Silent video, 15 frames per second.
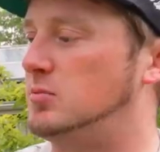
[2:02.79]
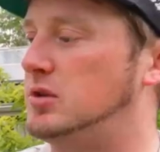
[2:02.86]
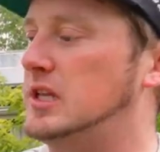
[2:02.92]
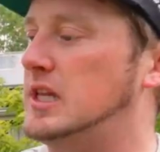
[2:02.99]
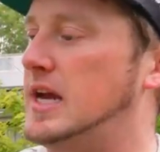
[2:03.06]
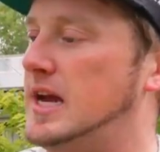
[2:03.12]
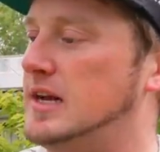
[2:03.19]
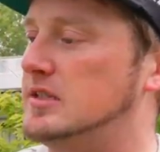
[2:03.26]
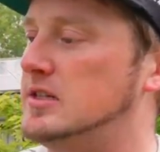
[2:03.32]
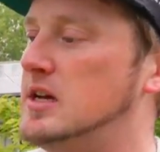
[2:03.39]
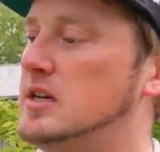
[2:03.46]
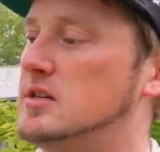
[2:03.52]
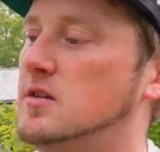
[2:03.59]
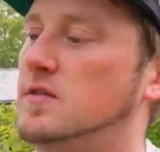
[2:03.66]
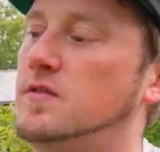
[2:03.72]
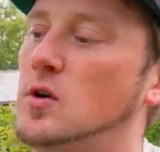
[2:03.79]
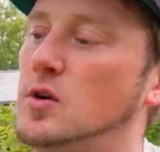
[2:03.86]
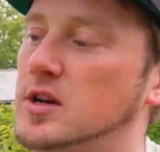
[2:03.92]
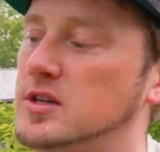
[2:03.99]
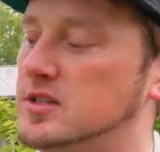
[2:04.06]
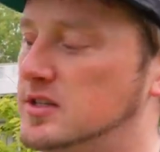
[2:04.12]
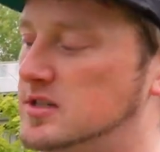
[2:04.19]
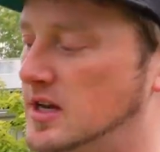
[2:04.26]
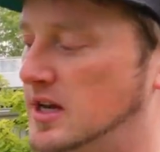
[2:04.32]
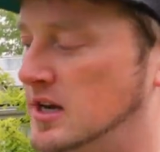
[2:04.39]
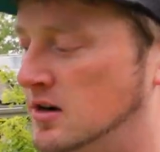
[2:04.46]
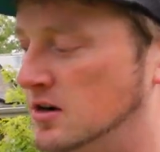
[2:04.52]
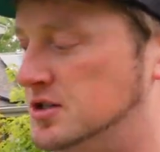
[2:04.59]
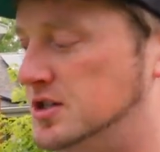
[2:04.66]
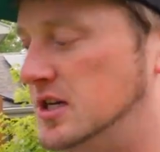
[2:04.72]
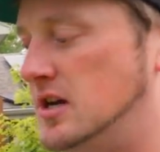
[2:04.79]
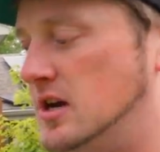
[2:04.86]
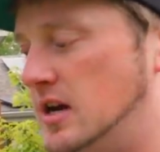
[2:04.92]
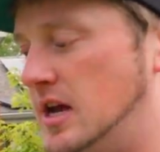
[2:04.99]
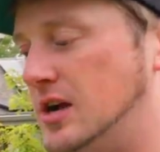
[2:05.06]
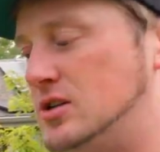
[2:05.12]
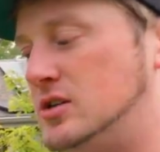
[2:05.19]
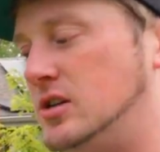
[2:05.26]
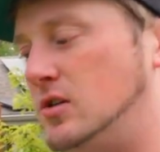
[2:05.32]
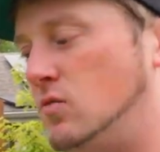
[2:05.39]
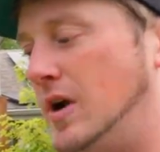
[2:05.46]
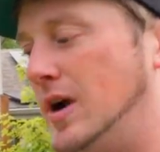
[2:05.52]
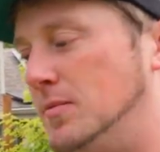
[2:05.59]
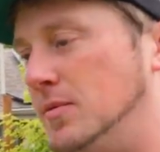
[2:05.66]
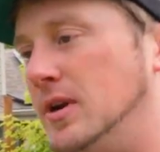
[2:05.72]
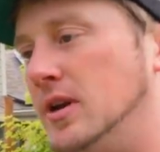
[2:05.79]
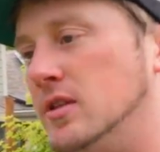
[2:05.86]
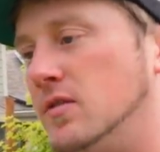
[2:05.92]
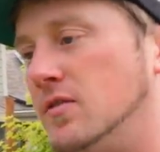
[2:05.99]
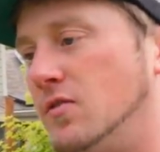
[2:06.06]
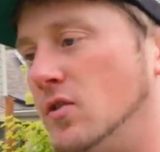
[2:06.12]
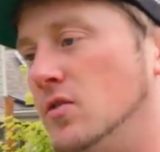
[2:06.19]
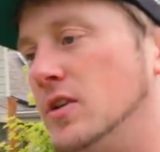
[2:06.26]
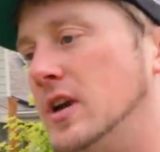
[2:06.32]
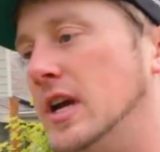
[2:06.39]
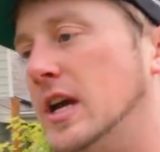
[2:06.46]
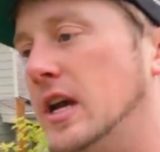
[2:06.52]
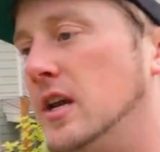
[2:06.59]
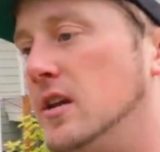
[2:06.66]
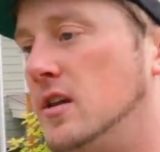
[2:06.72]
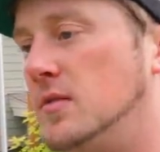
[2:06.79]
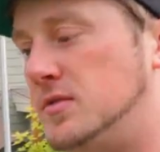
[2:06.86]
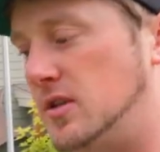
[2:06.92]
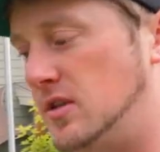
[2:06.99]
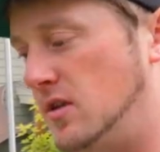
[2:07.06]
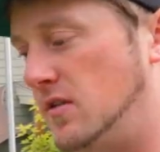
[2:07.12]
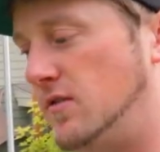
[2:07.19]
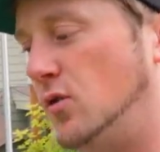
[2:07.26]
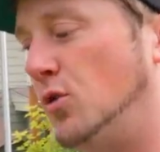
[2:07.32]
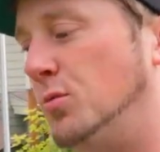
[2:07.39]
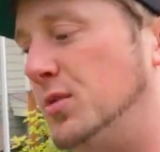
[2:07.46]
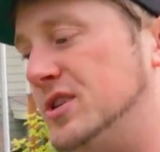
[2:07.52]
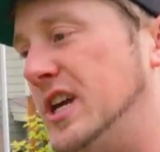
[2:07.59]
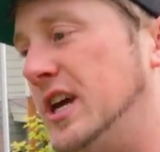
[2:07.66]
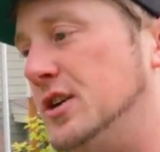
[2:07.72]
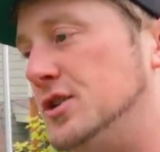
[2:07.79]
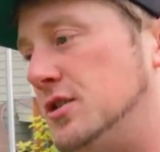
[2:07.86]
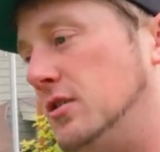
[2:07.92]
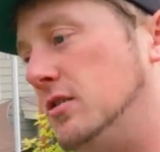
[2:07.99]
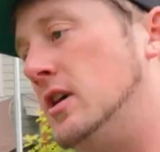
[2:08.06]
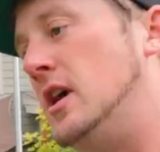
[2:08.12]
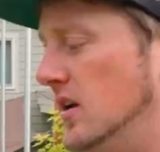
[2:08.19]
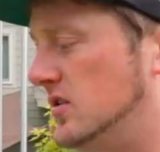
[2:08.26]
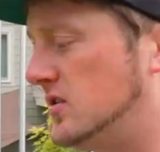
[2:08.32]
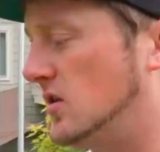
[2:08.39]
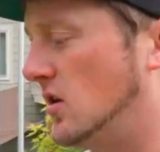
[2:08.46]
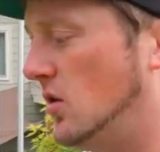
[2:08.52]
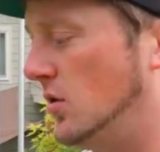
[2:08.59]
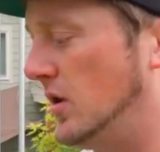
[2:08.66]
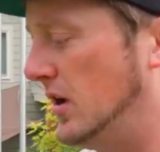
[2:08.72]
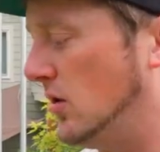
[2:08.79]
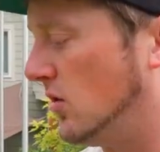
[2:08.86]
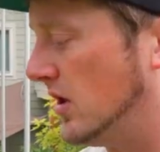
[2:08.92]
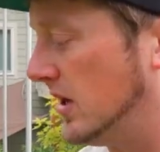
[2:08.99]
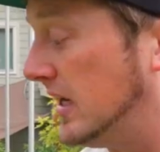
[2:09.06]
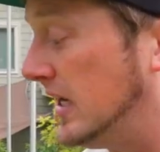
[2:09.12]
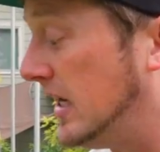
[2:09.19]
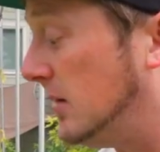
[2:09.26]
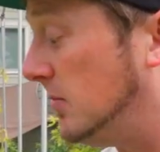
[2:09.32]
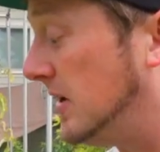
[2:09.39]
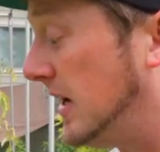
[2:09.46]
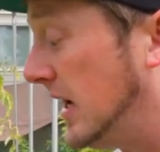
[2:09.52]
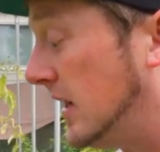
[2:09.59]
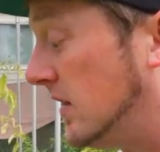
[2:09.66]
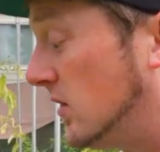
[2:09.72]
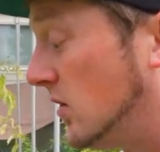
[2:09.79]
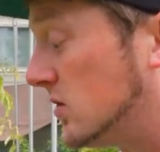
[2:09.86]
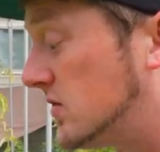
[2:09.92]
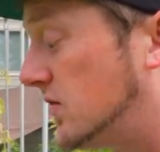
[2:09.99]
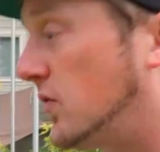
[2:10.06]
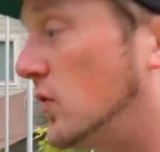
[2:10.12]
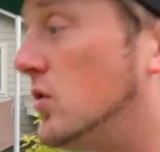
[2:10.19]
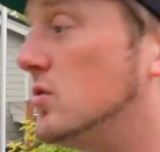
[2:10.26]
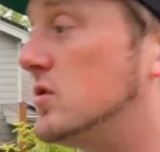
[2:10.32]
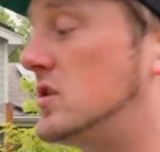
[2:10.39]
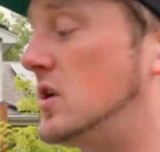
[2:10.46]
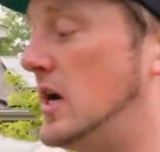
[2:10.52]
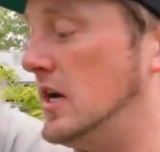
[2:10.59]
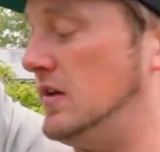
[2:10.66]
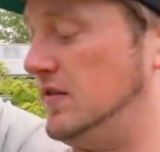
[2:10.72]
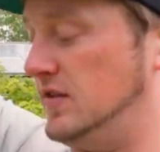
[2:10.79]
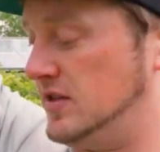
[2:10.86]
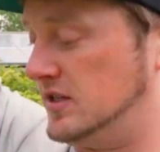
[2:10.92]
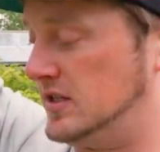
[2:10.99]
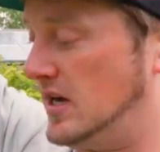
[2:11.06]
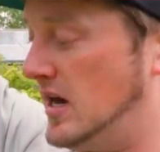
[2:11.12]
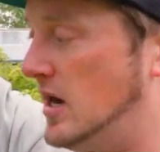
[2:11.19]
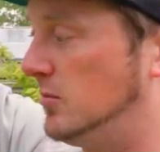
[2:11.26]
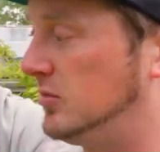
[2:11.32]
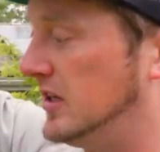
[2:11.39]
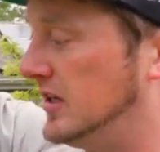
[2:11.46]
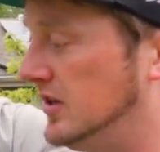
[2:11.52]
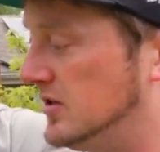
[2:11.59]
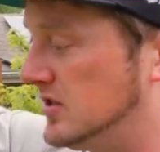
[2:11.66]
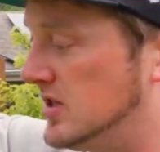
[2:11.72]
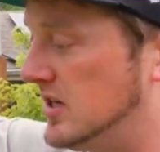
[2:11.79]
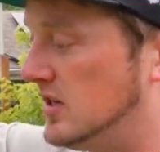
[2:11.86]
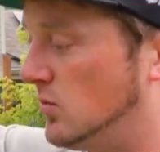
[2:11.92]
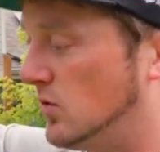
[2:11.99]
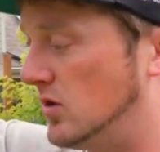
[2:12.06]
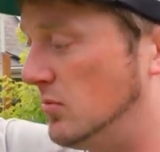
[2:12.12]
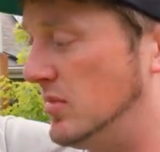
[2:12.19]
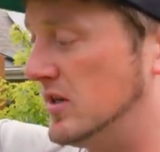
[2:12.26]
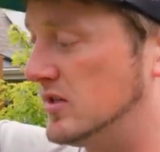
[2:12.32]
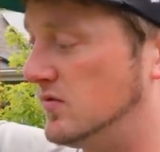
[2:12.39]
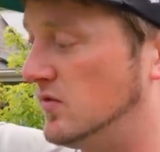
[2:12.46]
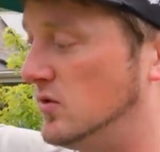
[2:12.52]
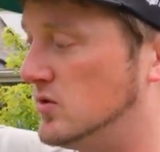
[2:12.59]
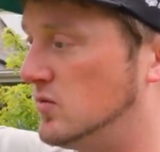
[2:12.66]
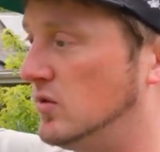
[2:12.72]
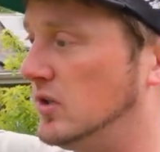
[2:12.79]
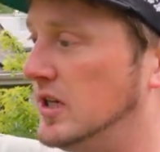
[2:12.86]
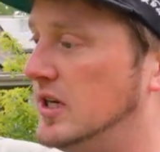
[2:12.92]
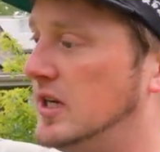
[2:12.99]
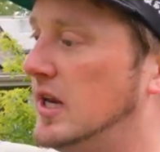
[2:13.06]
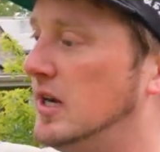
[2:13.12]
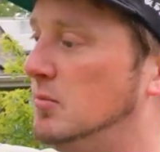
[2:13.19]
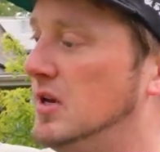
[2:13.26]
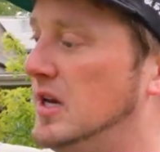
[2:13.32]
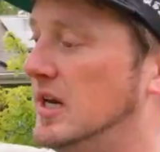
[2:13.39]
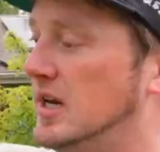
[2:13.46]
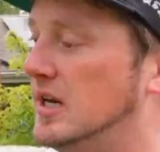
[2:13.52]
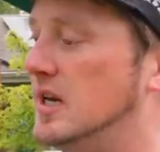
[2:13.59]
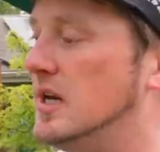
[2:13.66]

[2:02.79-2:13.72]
plant to focus its energy on actually ripening the fruit and getting them to their full potential. So in order to keep getting those fruits kind of at the top, like you see, where the best fruits really can be.